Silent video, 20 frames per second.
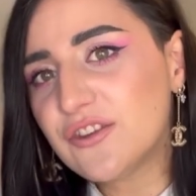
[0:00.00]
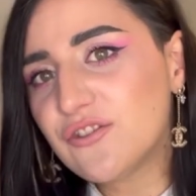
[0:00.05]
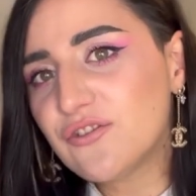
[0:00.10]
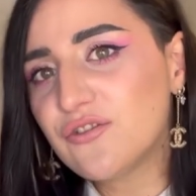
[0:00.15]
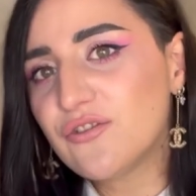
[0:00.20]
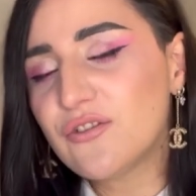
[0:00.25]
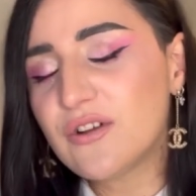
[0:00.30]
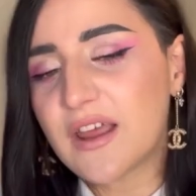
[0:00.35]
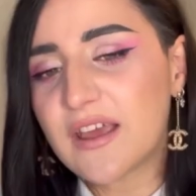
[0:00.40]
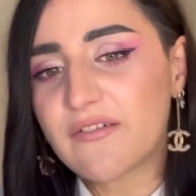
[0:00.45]
you
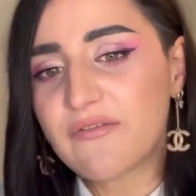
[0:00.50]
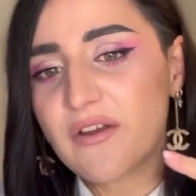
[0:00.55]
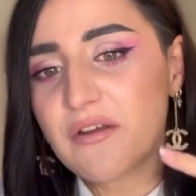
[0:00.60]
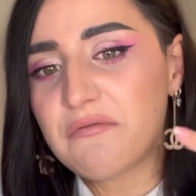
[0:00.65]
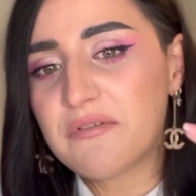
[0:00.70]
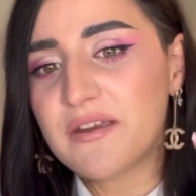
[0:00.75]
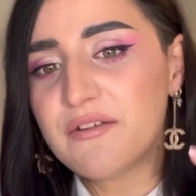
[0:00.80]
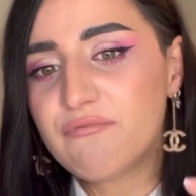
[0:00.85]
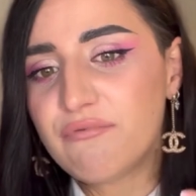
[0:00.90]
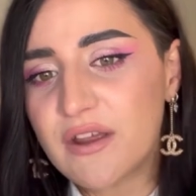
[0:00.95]
know, like
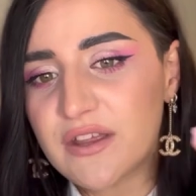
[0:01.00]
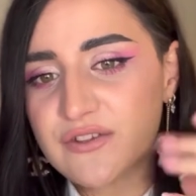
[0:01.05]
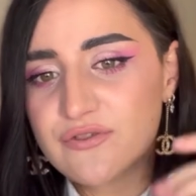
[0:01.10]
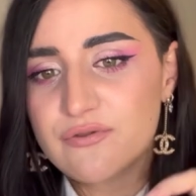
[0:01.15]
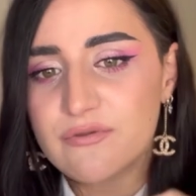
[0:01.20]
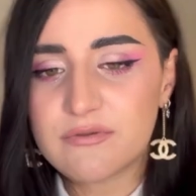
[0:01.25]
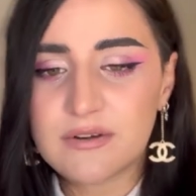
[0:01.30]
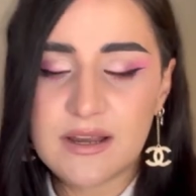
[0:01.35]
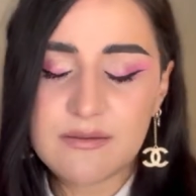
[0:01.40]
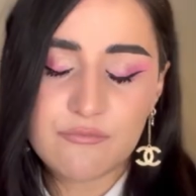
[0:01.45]
very
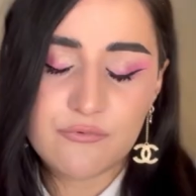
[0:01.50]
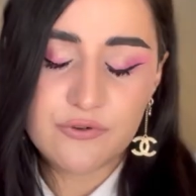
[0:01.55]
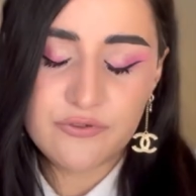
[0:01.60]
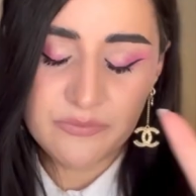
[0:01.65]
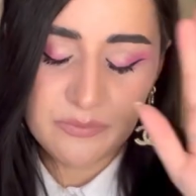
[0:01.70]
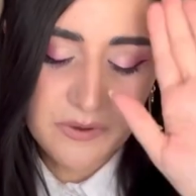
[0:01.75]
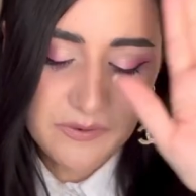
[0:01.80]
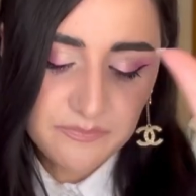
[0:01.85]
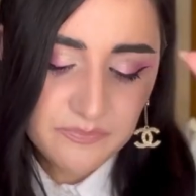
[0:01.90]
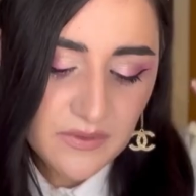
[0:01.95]
retro glamorous,
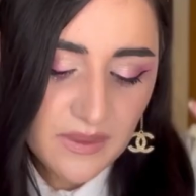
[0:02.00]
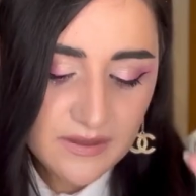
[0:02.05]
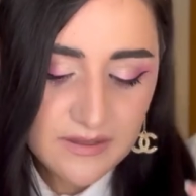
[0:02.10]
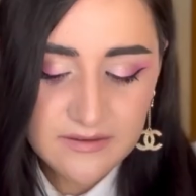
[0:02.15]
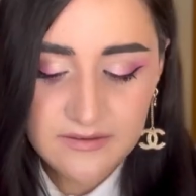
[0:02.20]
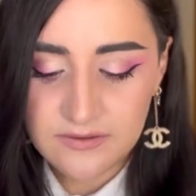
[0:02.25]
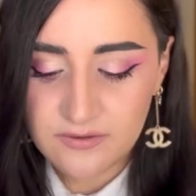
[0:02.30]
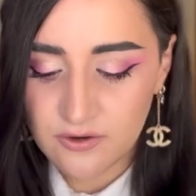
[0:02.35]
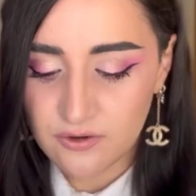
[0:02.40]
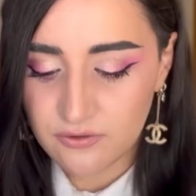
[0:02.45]
but...
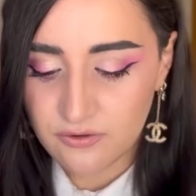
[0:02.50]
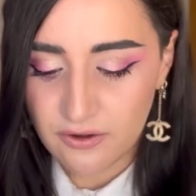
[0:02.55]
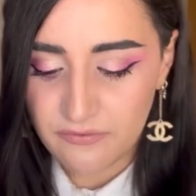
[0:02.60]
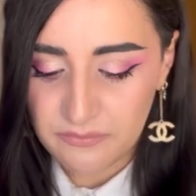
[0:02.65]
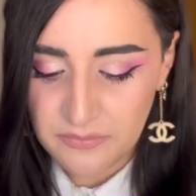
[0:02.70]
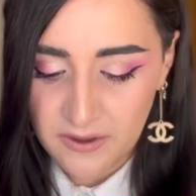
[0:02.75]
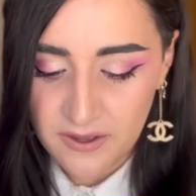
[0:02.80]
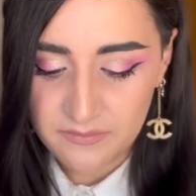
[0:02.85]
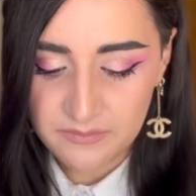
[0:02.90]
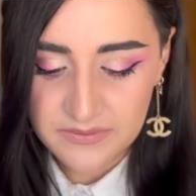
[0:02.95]
It's the look of
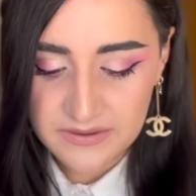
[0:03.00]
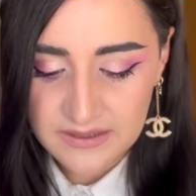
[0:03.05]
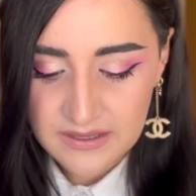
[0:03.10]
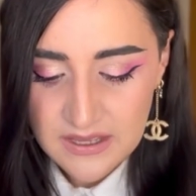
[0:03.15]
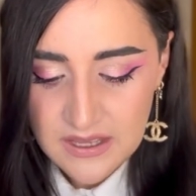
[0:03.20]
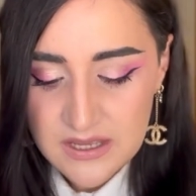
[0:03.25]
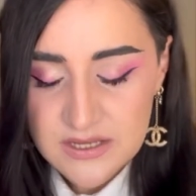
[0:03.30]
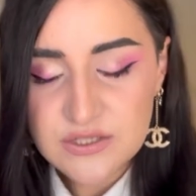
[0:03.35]
Barbie.